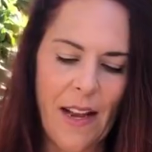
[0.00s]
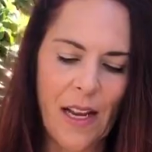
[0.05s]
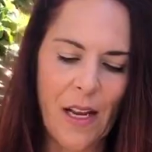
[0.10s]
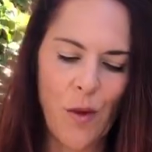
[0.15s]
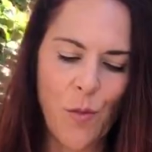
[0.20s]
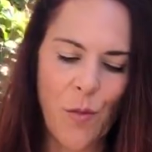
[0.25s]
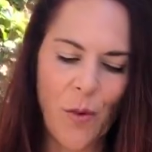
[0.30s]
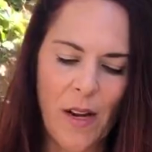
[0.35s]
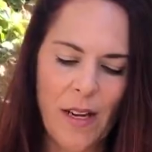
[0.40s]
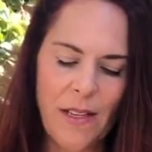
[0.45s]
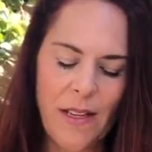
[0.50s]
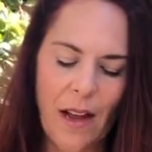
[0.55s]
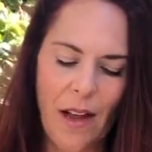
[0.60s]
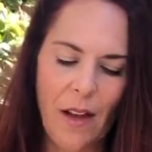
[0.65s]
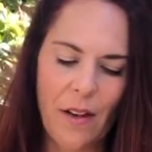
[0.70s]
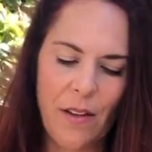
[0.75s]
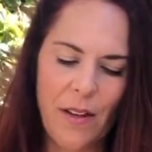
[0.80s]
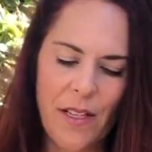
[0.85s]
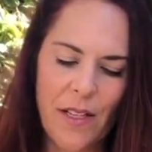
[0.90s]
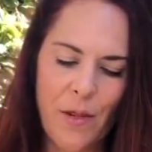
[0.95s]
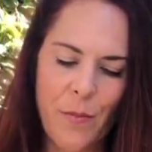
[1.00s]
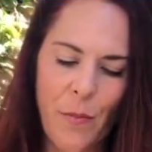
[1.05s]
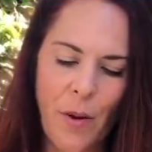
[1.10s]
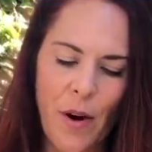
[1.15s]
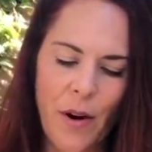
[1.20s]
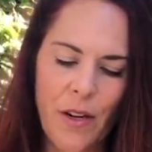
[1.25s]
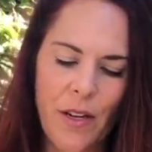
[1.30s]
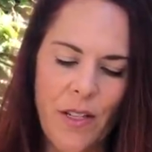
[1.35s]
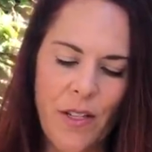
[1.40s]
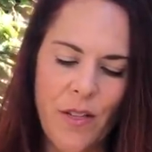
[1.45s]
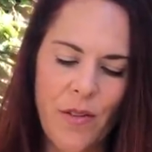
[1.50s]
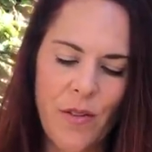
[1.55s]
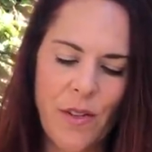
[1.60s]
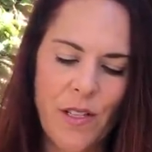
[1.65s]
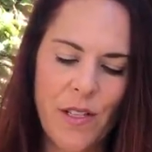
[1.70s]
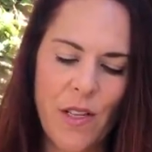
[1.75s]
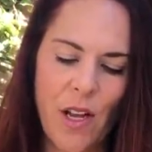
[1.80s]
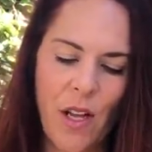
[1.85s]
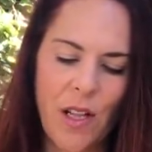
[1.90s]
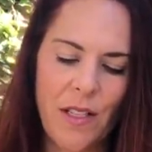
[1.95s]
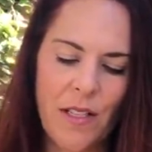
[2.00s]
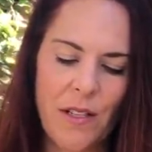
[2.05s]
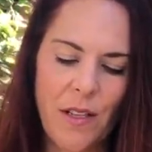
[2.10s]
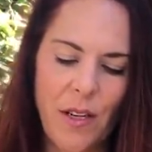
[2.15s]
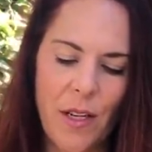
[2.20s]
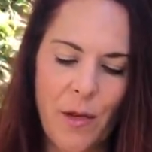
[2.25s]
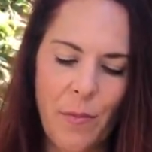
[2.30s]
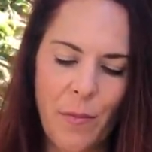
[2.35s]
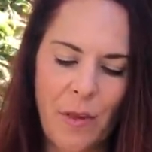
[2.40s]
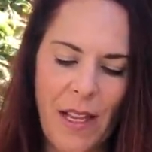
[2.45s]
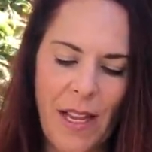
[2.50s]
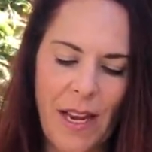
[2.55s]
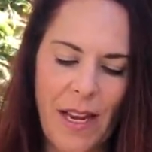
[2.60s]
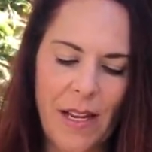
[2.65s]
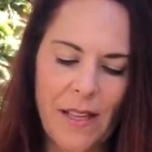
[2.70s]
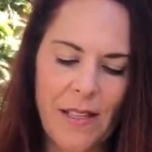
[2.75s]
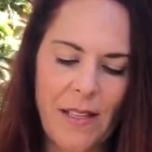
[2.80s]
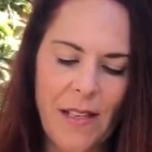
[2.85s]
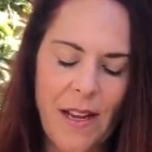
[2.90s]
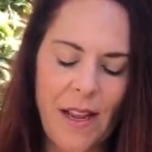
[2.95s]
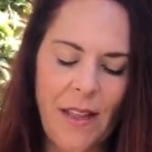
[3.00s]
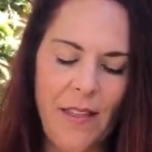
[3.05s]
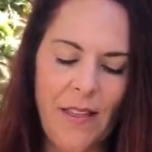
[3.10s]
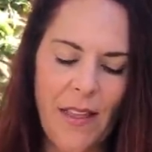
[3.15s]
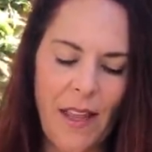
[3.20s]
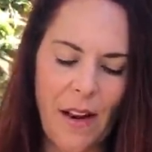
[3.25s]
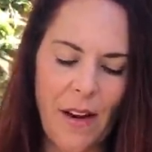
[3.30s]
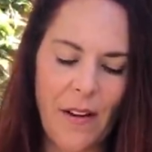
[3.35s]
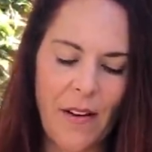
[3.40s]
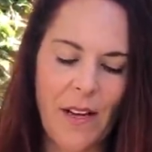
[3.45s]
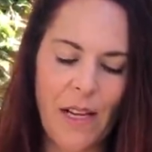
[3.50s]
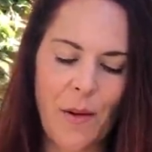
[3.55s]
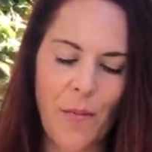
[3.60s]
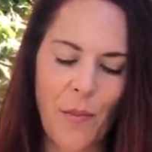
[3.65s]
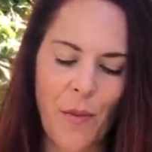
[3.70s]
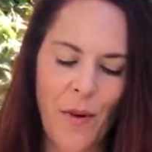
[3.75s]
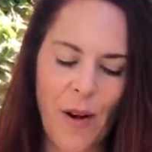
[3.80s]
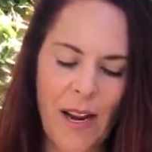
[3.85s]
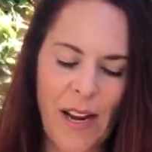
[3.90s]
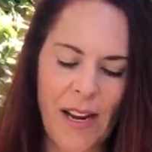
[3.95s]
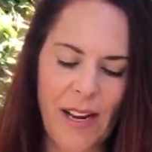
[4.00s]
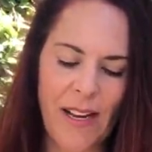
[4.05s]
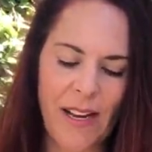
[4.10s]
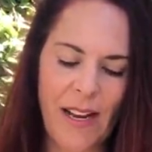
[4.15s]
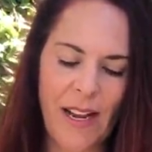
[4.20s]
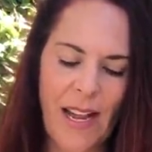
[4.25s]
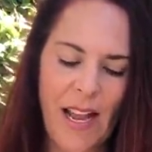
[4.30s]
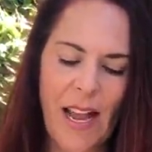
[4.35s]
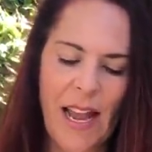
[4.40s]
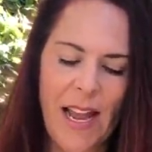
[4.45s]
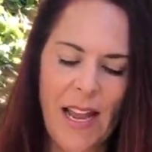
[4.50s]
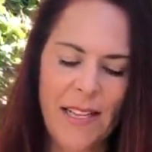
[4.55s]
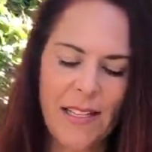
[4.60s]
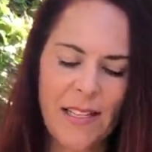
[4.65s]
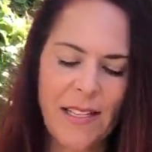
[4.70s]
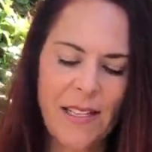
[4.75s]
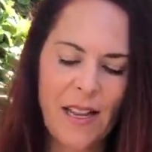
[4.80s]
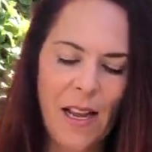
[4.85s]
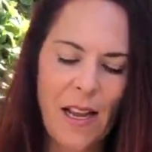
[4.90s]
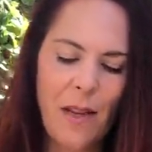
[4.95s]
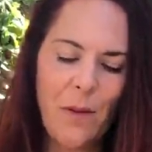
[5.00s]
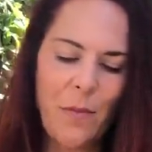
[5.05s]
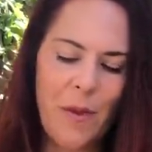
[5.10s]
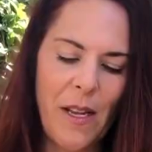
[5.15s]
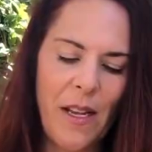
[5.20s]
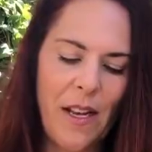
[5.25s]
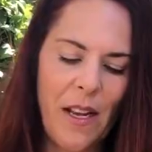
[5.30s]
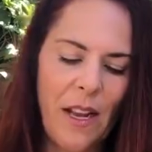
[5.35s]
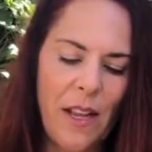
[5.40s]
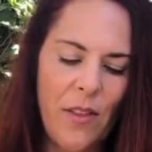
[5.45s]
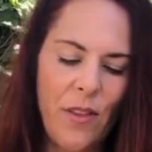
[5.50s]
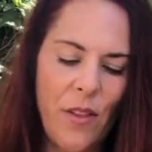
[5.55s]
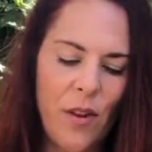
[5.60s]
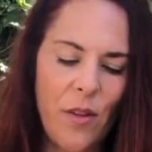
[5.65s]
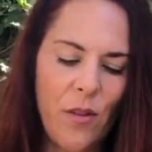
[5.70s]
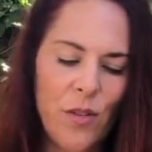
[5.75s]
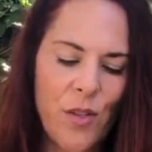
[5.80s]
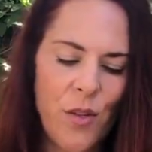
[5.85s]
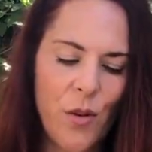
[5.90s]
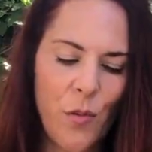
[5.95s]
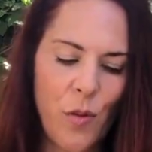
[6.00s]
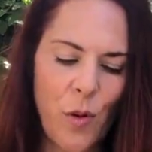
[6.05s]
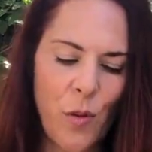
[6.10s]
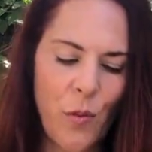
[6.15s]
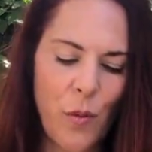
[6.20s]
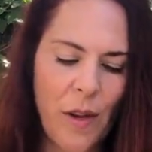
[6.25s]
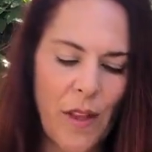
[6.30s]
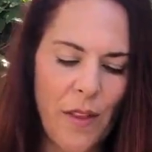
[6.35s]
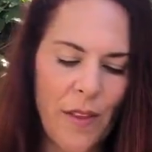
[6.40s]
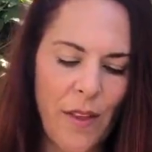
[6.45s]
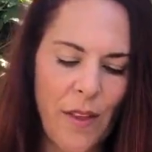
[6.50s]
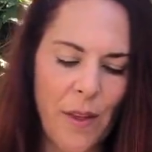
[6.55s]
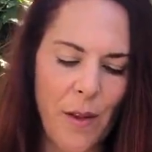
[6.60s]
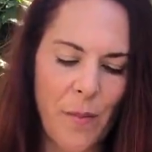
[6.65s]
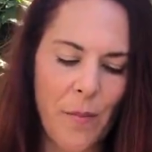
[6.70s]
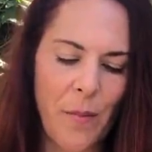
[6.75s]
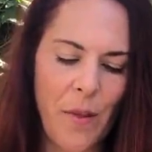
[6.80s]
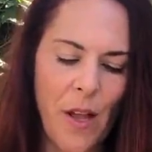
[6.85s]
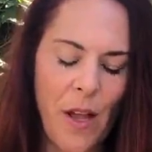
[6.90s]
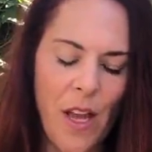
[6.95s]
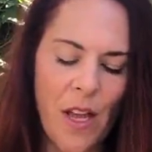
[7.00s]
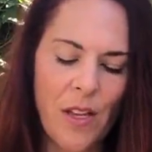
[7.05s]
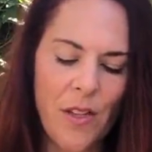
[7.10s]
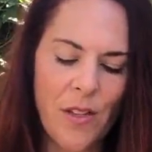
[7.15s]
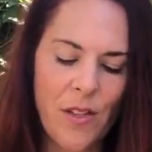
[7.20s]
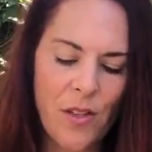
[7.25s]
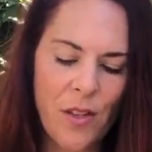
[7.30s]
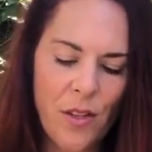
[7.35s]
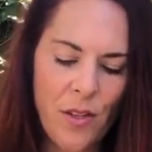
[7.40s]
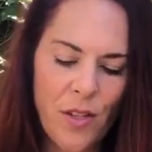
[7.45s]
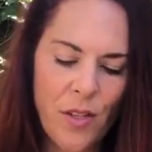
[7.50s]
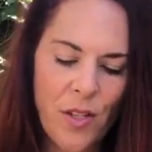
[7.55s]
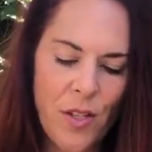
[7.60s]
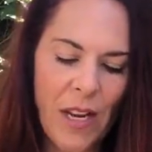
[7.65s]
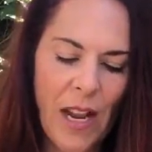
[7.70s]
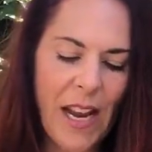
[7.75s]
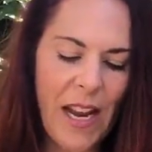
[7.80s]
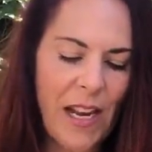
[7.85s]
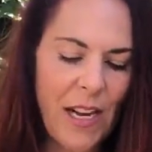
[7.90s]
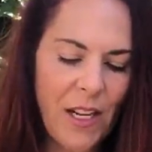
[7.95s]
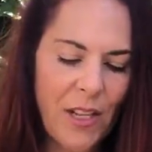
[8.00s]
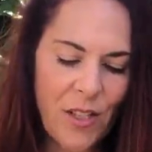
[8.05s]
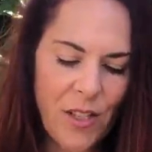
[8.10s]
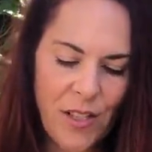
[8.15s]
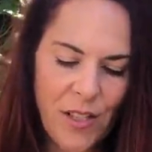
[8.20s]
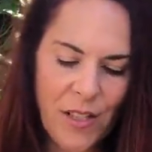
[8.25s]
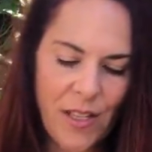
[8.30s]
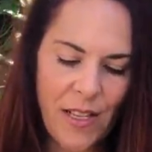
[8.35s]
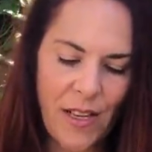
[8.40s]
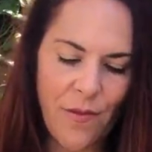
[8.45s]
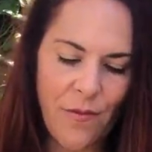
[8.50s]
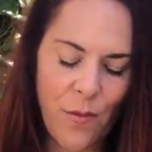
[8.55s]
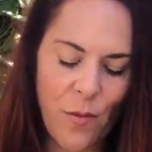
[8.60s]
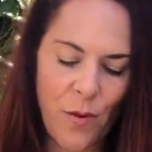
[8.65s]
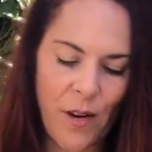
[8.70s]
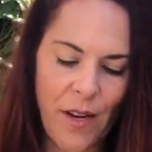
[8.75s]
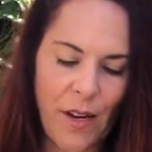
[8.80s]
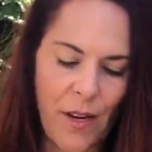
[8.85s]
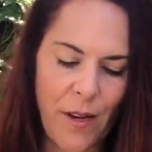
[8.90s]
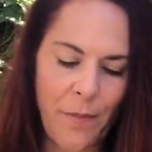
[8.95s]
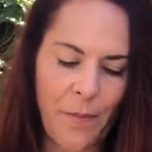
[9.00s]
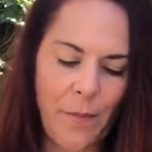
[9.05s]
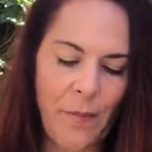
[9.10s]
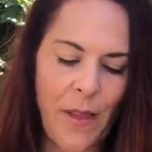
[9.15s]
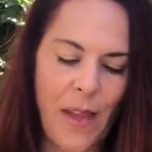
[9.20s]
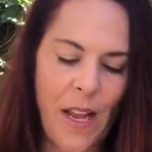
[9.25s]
He went out and departed to a solitary place, and there He prayed. And Simon and those who were with him searched anxiously for Him.